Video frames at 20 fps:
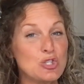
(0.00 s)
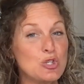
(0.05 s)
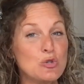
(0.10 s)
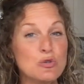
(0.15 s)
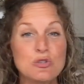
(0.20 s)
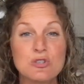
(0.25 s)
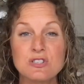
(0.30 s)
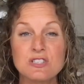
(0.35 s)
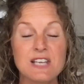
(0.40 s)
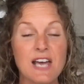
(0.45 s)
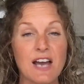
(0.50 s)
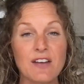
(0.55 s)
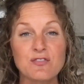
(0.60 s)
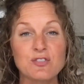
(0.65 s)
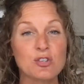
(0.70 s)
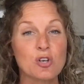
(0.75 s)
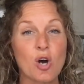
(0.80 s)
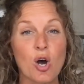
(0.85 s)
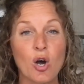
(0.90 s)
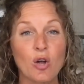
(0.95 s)
You just have to
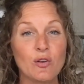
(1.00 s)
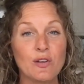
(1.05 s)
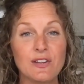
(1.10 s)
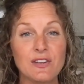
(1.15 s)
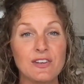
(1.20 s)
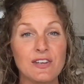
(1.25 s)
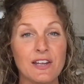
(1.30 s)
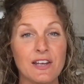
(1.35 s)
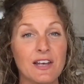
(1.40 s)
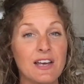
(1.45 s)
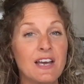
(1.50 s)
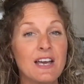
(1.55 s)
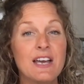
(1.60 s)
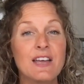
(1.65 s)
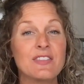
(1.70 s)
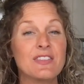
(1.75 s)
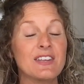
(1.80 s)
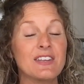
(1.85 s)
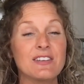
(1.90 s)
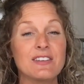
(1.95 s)
call in
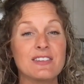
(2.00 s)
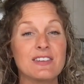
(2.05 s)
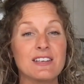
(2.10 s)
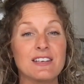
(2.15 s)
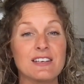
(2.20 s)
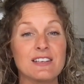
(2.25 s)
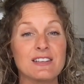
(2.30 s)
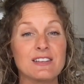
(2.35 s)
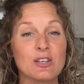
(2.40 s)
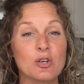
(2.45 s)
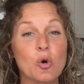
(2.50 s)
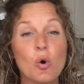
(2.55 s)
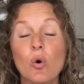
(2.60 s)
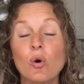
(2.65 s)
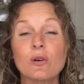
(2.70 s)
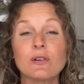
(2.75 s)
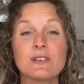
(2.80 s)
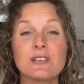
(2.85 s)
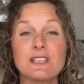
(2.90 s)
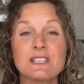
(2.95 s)
the
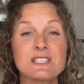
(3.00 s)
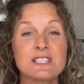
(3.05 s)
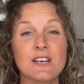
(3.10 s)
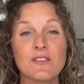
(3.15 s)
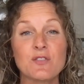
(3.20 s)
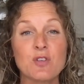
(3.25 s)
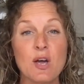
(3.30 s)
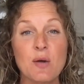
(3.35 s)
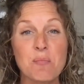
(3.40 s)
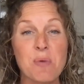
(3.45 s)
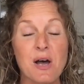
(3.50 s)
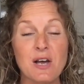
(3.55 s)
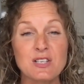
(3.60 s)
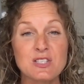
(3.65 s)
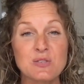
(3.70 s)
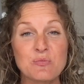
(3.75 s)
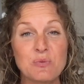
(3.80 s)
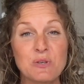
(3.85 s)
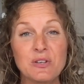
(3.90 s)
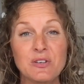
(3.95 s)
coordinates of that
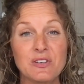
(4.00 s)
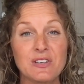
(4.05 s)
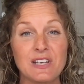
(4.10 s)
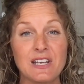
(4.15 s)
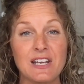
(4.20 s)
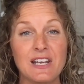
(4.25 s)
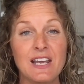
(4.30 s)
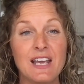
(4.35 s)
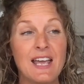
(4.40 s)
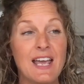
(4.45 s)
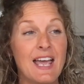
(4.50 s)
possibility.